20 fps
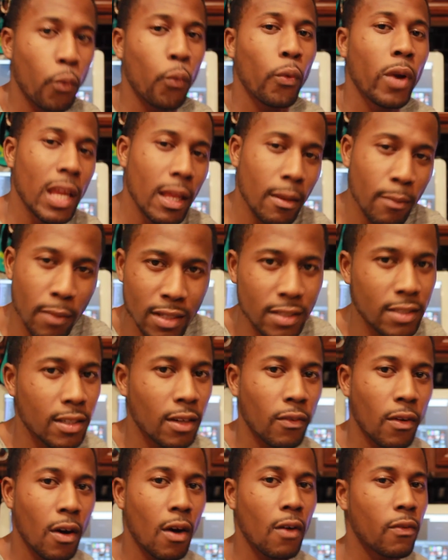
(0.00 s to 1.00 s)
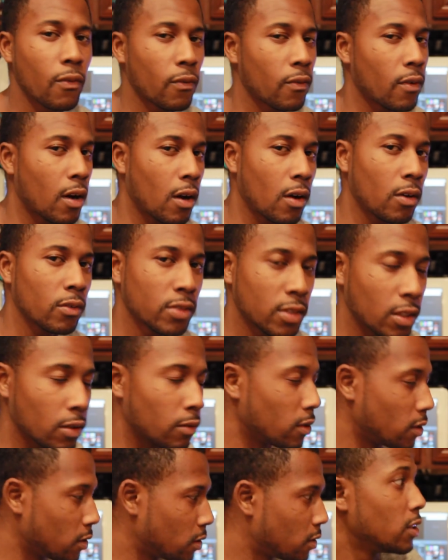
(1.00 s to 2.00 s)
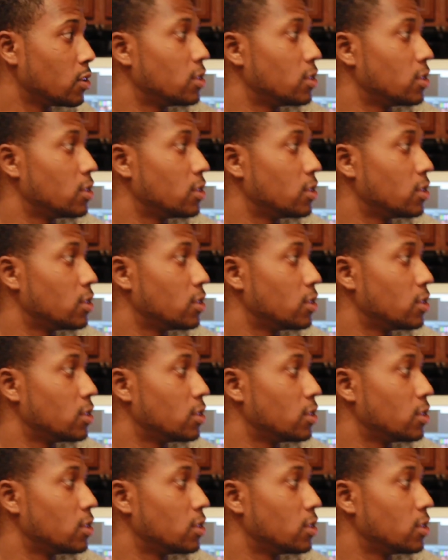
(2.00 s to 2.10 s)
wean myself off of all sodas.